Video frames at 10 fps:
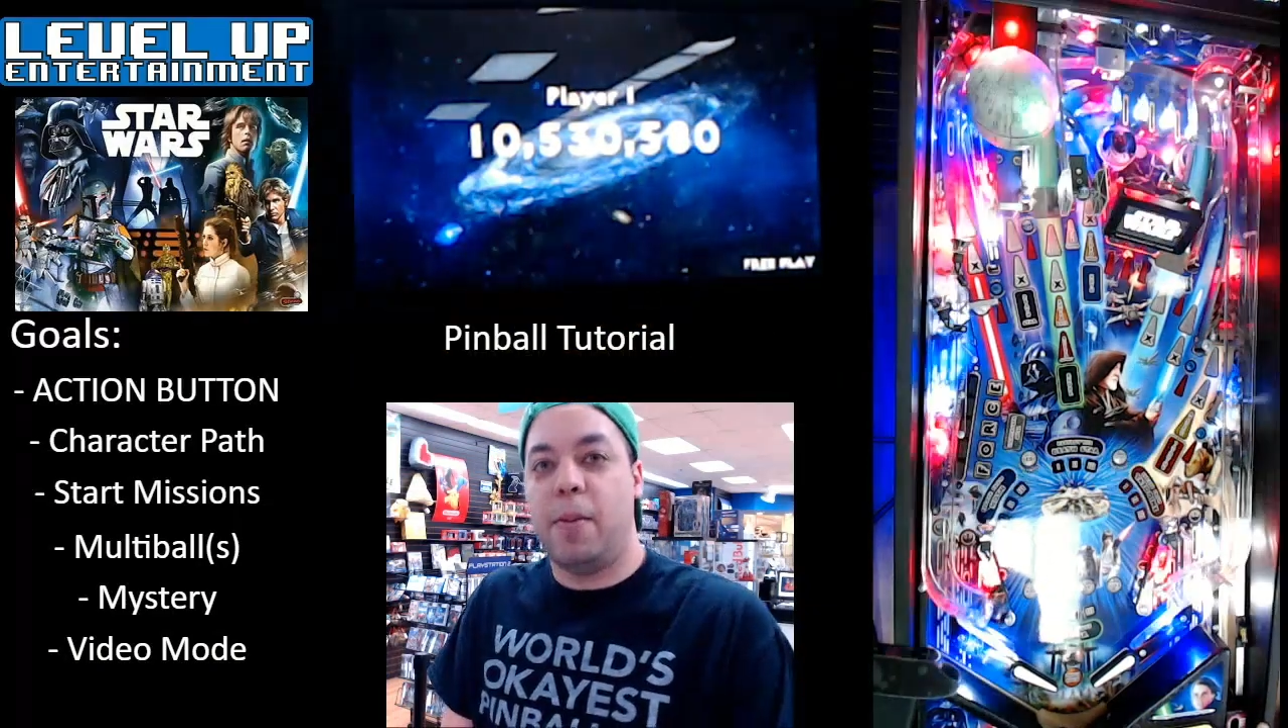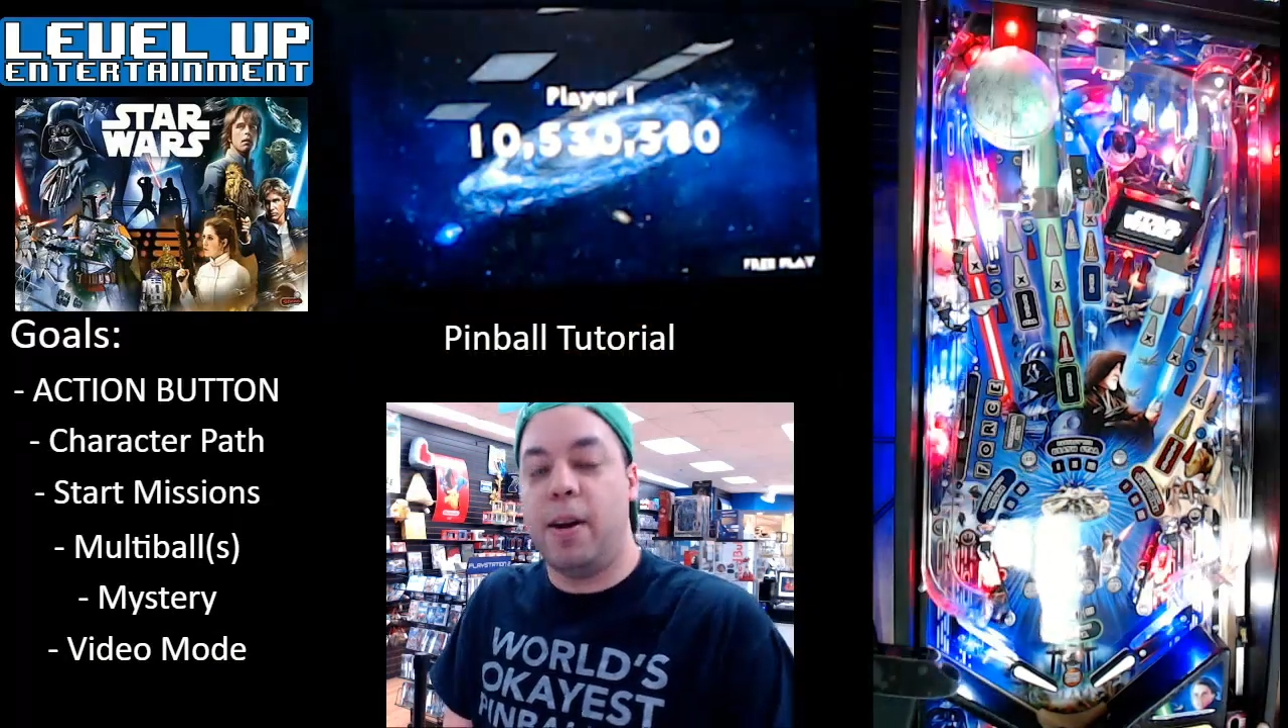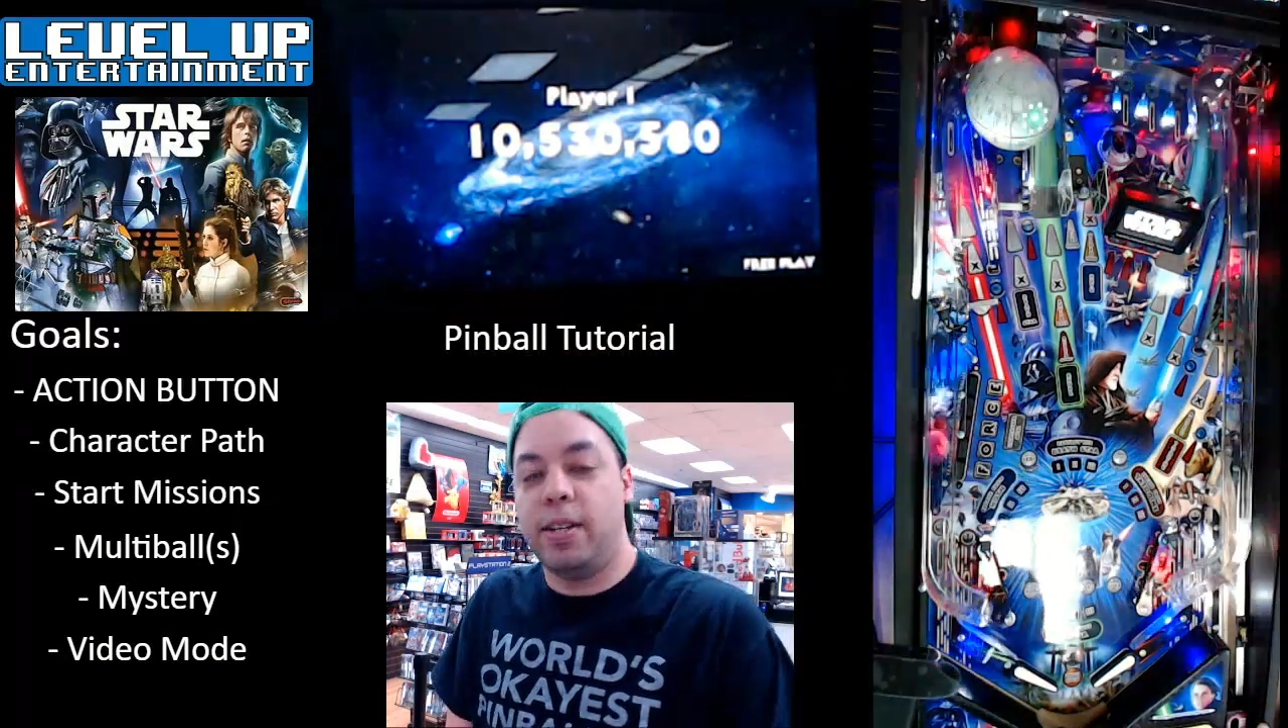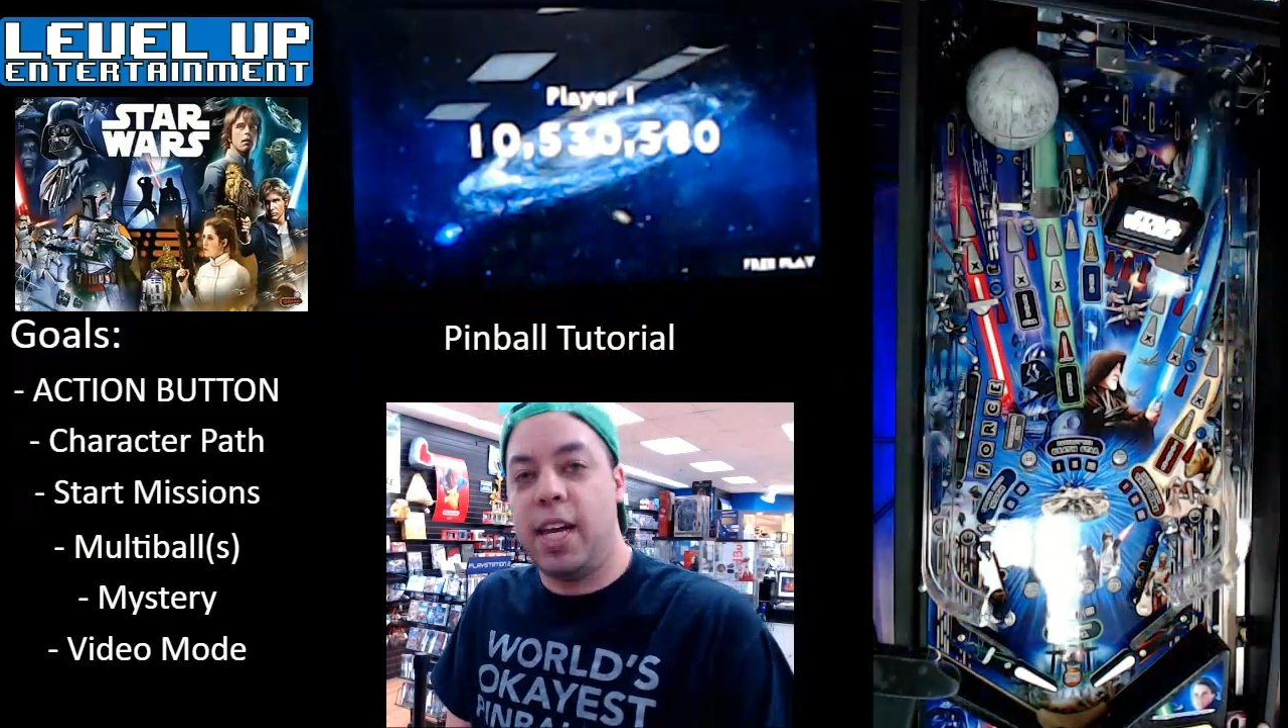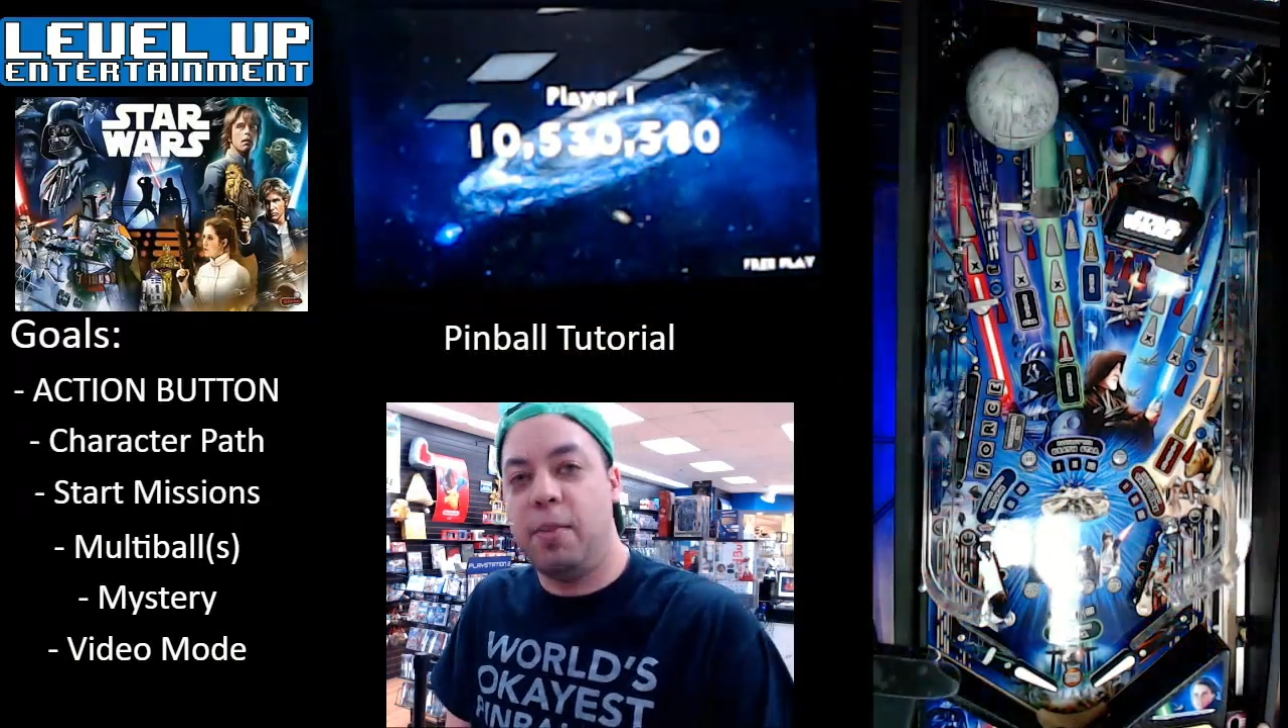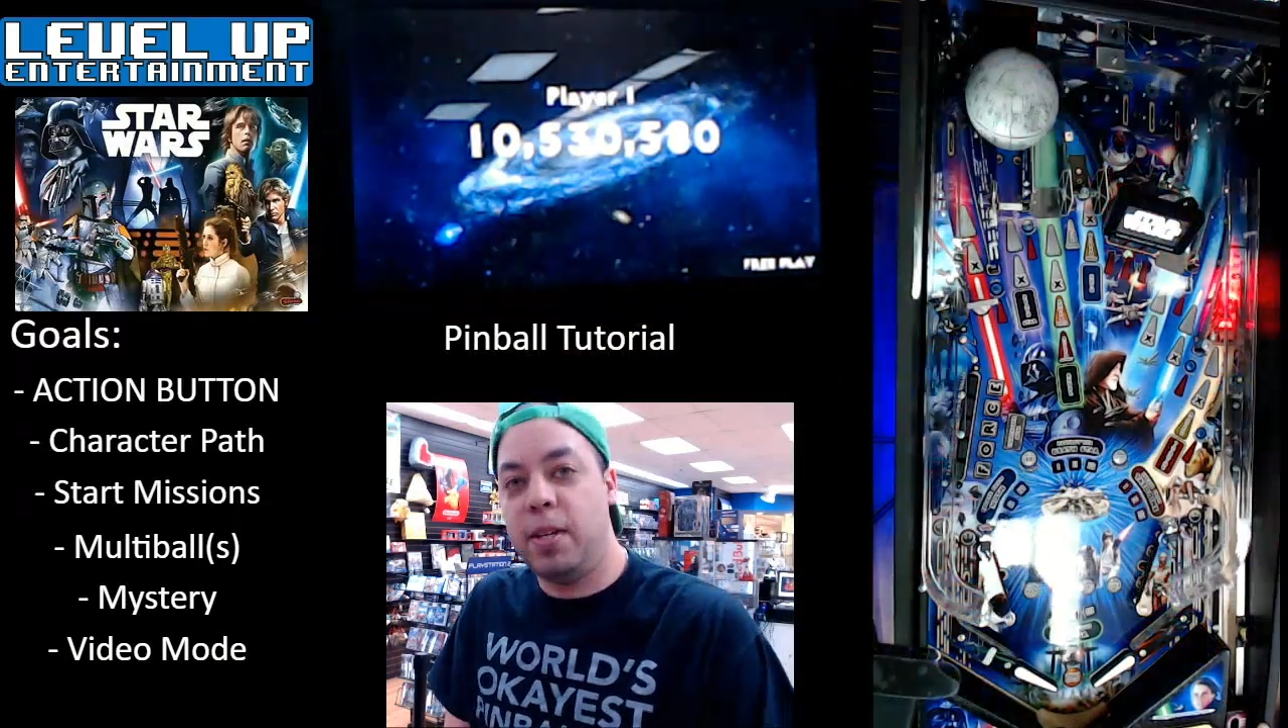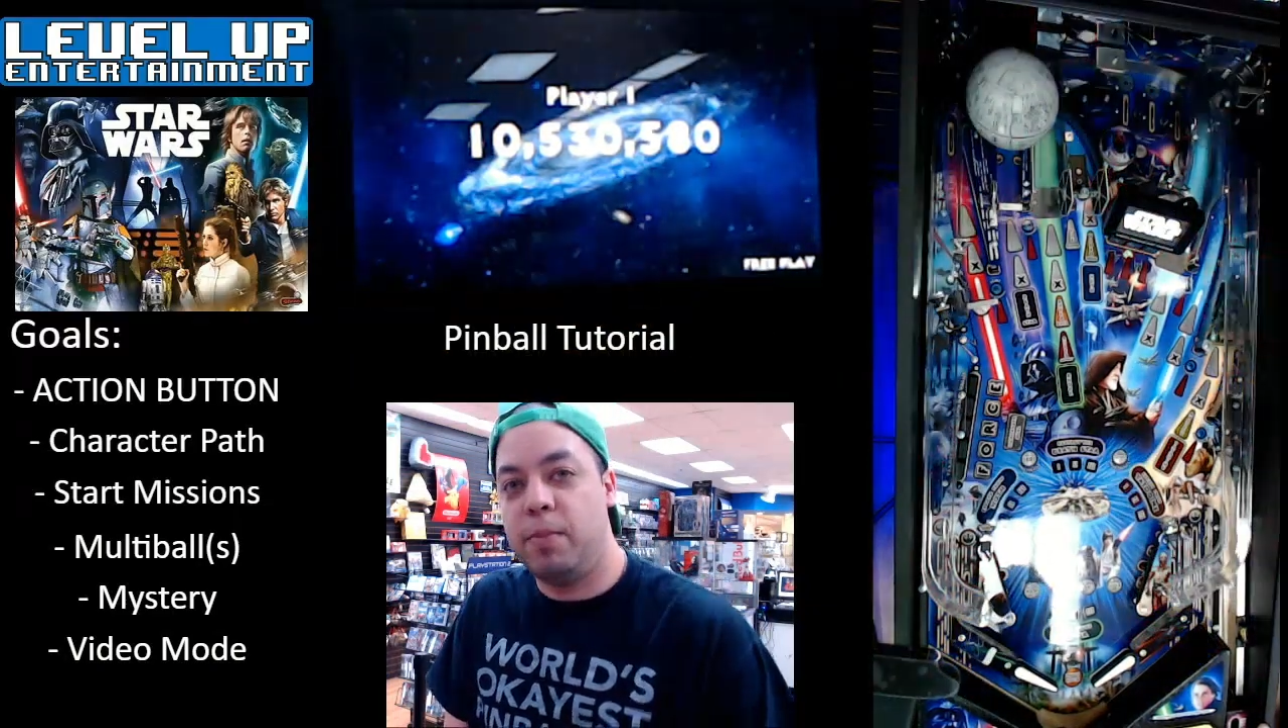Entertainment